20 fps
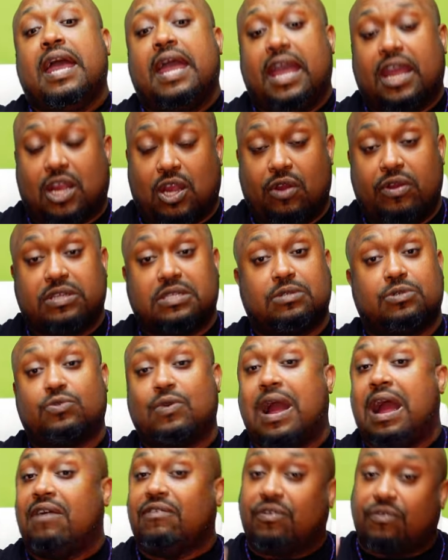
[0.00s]
and current
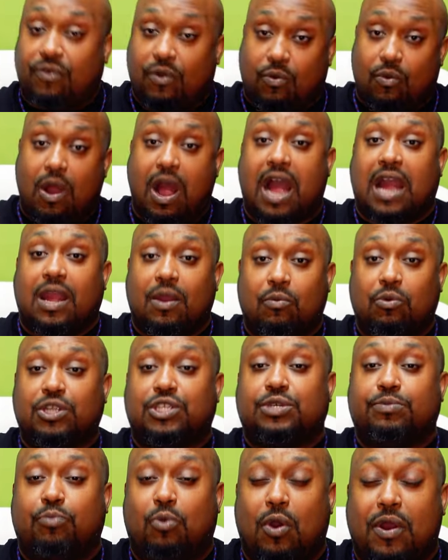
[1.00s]
subscriber for rocking
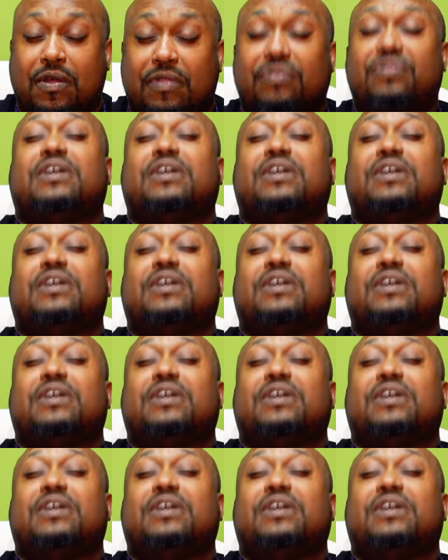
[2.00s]
with your boy.